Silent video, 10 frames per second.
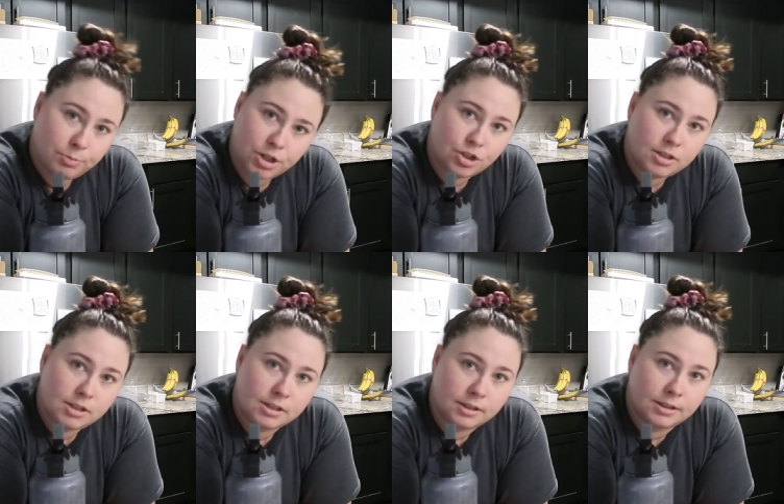some
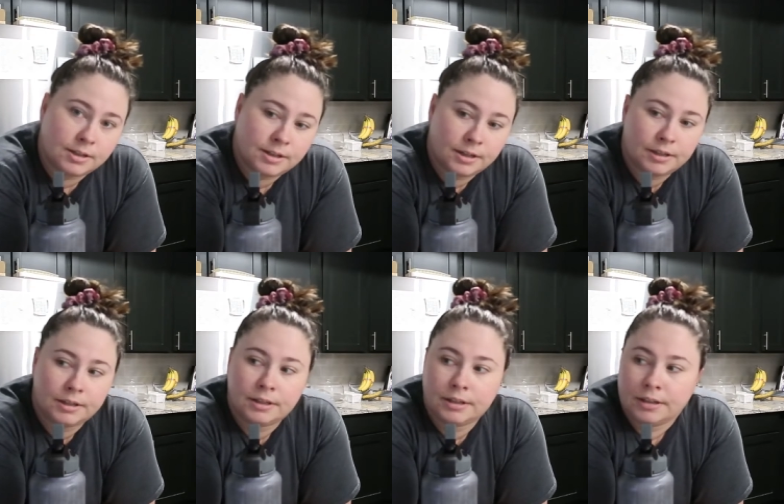dishes,
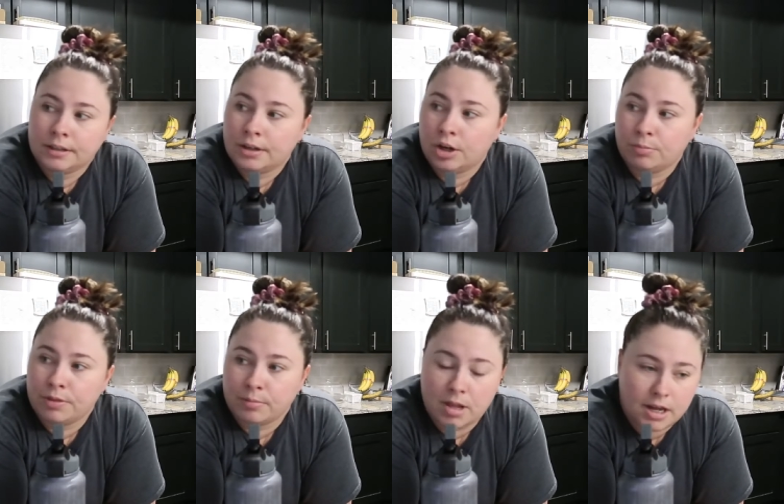
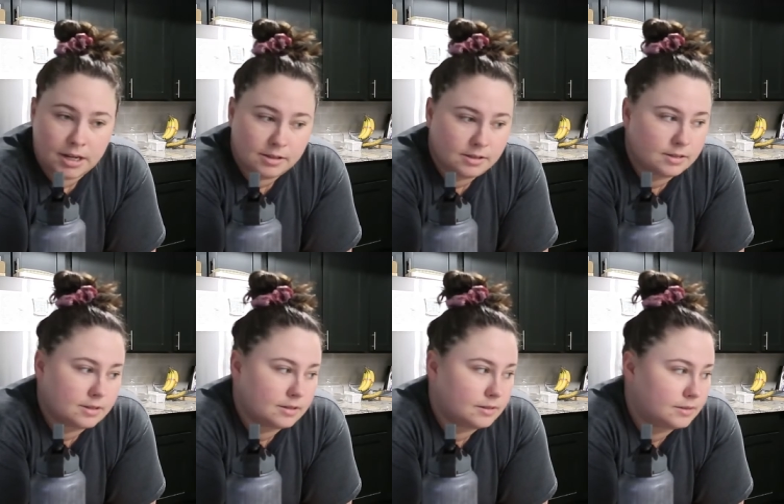open the blinds,